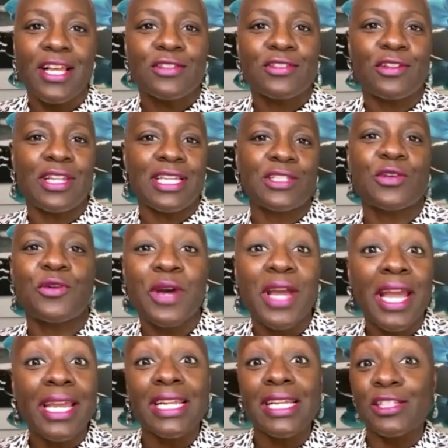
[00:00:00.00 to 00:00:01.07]
So let's go
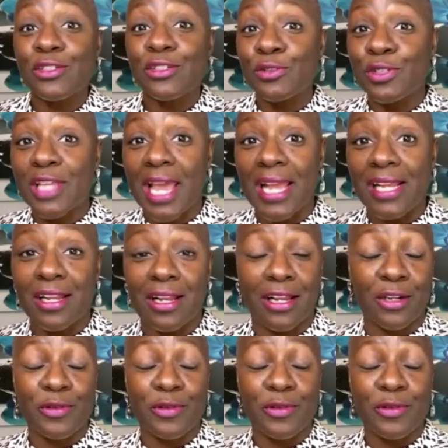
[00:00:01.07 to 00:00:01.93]
ahead and introduce Ke- uh,